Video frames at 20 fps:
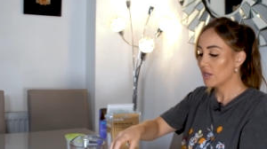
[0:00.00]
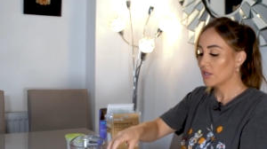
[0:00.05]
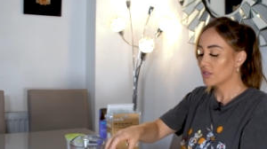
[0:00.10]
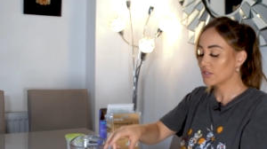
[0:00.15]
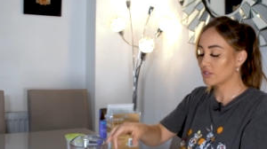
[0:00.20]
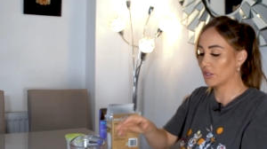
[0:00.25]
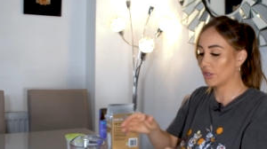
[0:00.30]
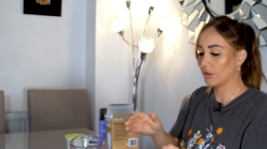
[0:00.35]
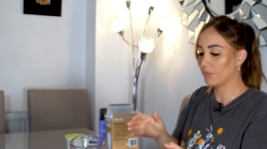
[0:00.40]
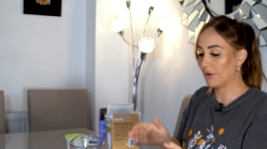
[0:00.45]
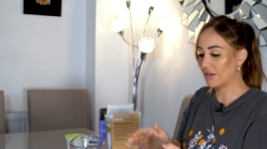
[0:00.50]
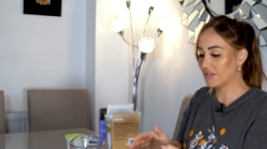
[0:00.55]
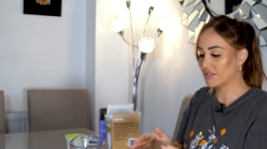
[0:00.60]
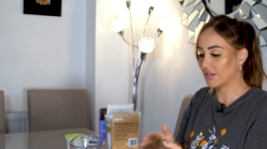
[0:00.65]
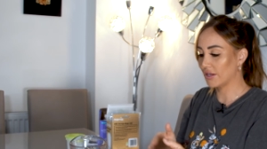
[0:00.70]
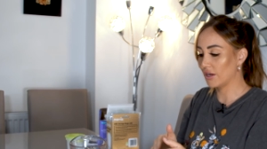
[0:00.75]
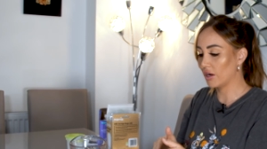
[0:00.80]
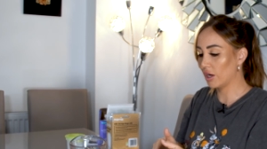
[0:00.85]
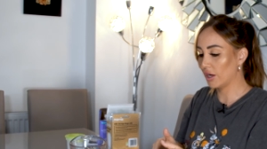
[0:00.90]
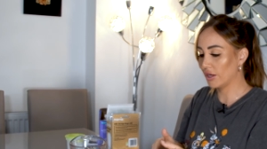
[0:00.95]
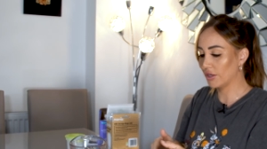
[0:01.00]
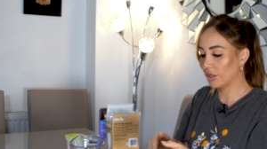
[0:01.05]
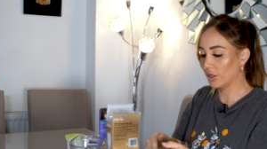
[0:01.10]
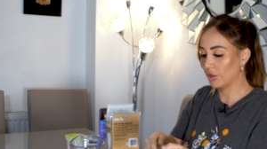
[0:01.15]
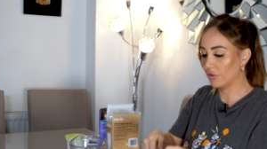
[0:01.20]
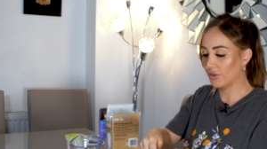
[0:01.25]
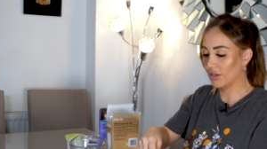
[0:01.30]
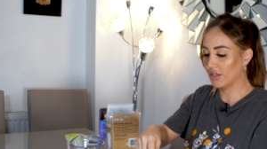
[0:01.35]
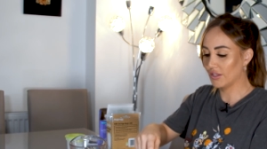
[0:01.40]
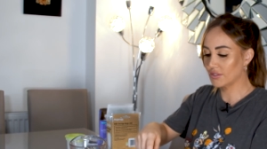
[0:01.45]
So basically I
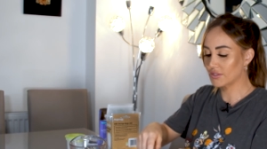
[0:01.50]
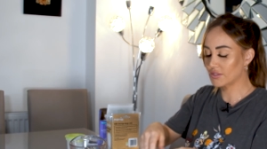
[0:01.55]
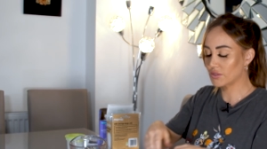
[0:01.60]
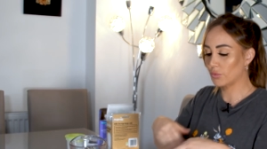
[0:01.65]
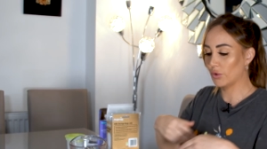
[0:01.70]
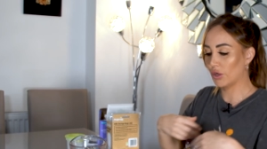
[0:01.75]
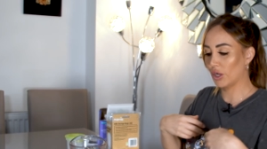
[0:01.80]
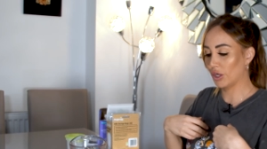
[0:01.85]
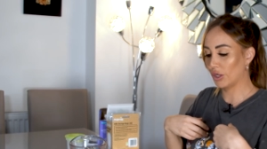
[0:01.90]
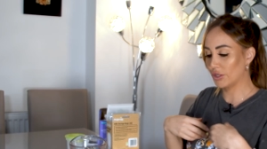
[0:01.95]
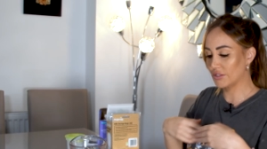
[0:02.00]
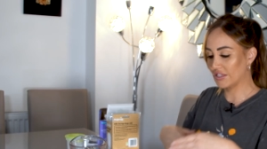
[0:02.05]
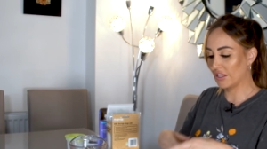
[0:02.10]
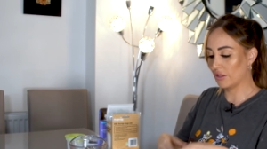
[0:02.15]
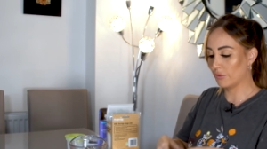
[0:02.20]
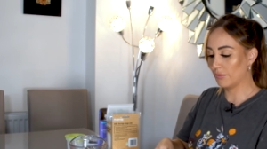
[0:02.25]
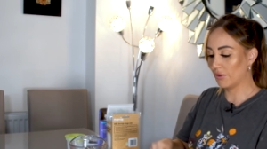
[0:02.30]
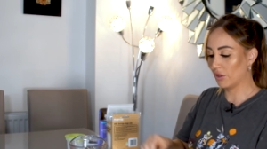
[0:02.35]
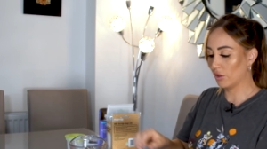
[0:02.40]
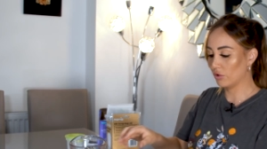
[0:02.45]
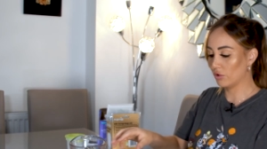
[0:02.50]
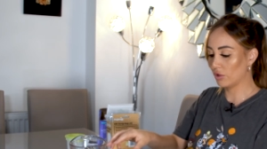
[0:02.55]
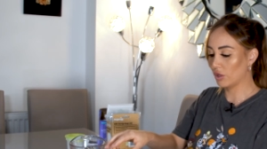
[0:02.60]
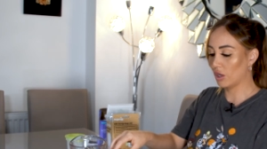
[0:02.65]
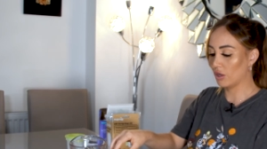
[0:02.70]
know that it's, when I go to get the milk,